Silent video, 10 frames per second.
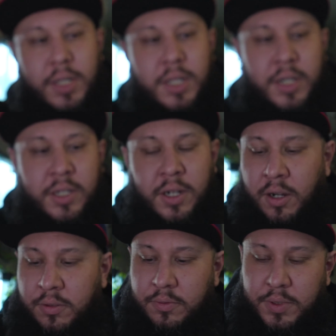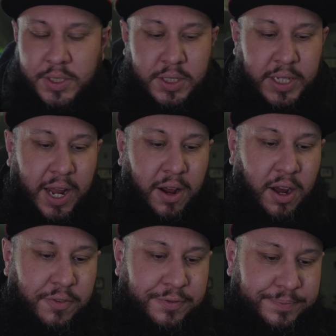There you go. We took that
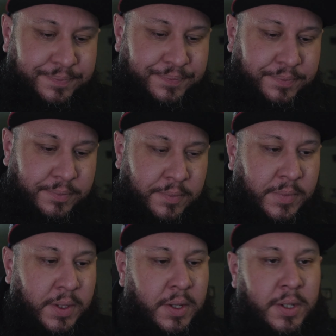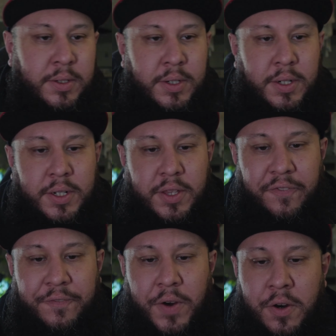off. The
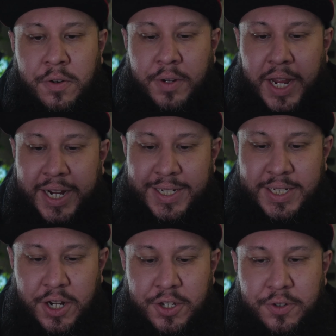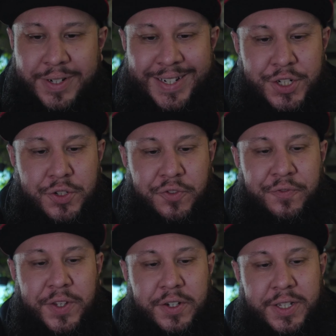phone, I can tell you, initial
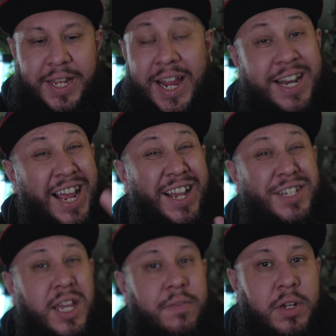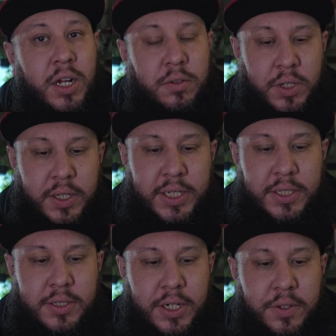feel in the hand. I actually haven't held one of
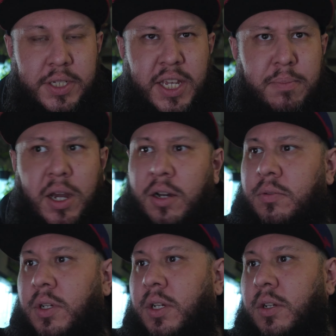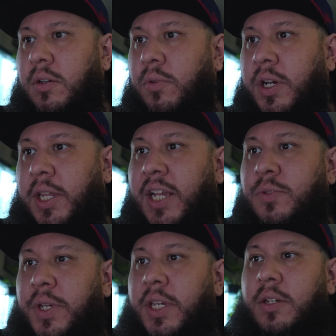these. I know this came out last
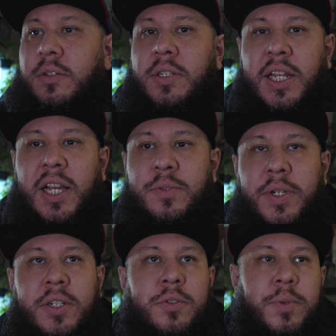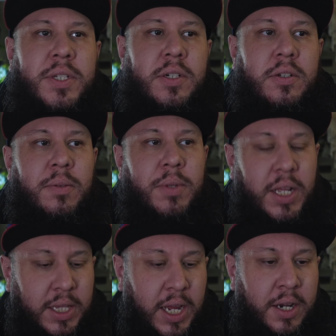week? Yeah, last week, 2 weeks ago, something
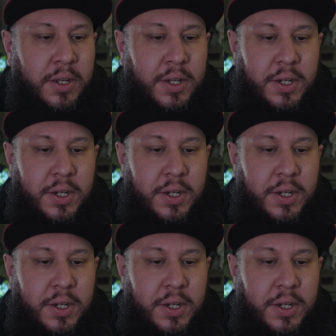like that.